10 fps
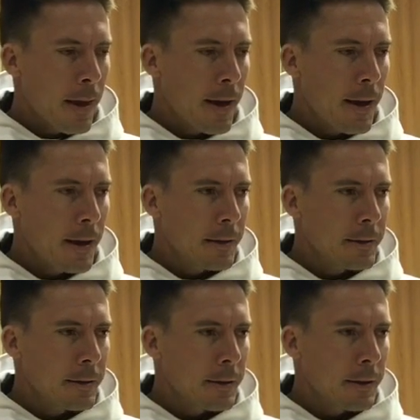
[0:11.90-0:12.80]

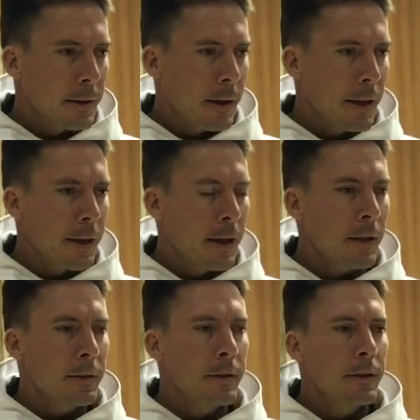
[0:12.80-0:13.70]
And I
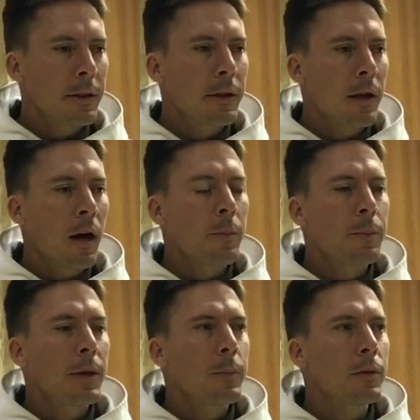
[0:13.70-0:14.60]
guess he
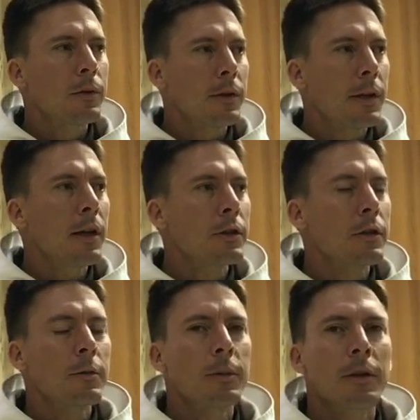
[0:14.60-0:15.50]
got people's
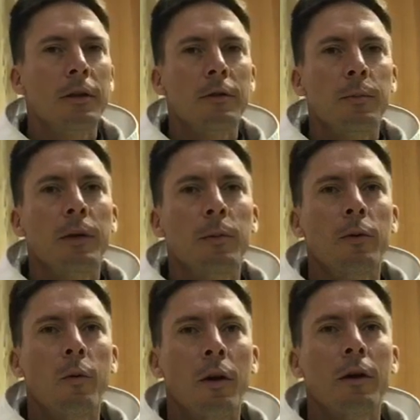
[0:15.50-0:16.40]
attention because
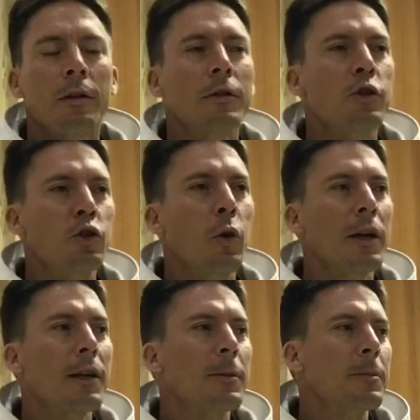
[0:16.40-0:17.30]
people wanted to
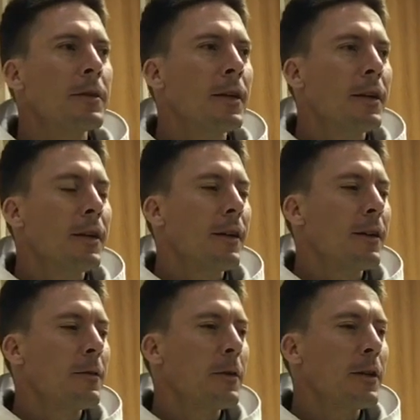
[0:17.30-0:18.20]
join him.
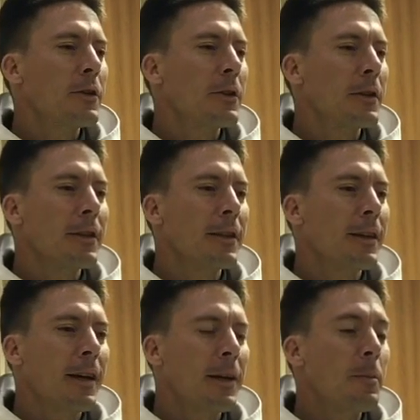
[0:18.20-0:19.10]
And eventually
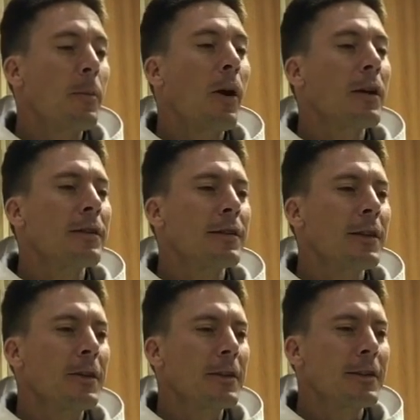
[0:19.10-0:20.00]
he had
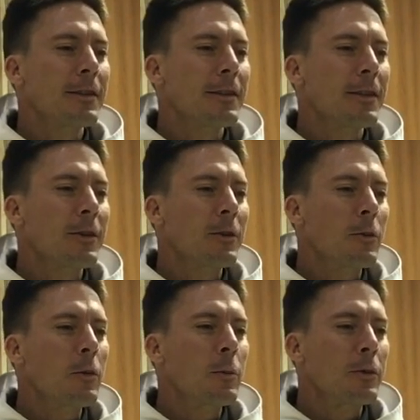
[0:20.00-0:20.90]
monasteries, you know,
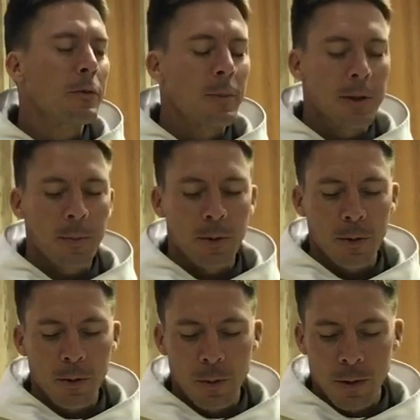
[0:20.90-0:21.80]
groups of
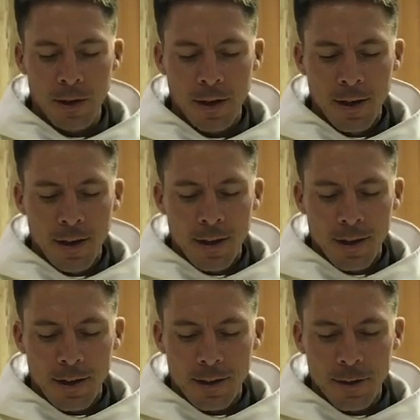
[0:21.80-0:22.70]
people who were
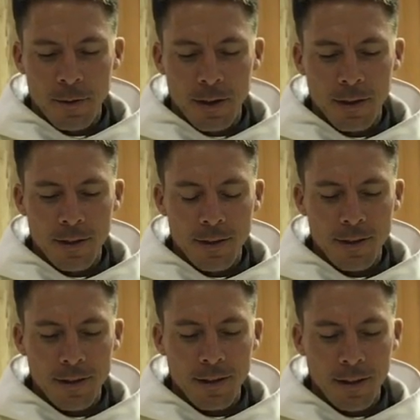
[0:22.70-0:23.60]
uh, living
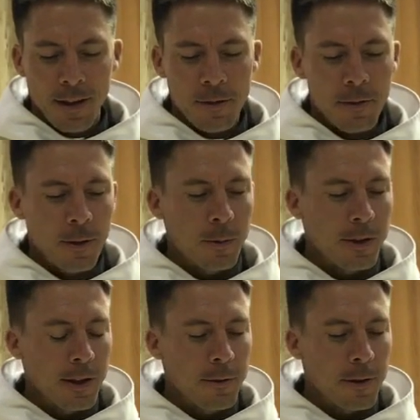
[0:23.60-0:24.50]
the life he
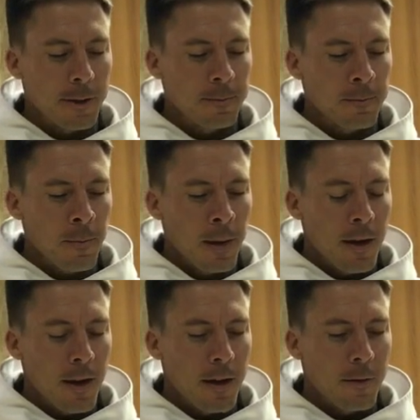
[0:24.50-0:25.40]
was living.
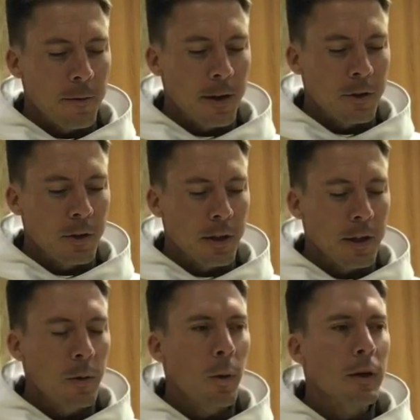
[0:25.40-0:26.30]
And eventually
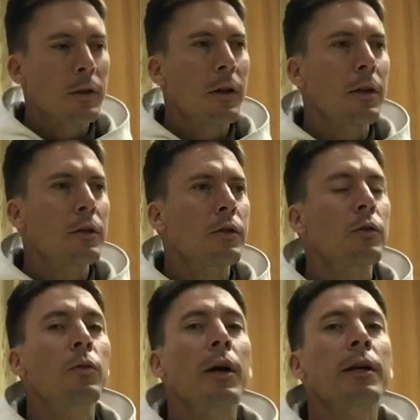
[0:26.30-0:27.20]
he went on
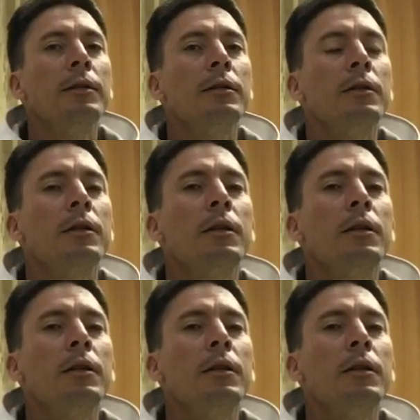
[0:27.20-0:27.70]
to write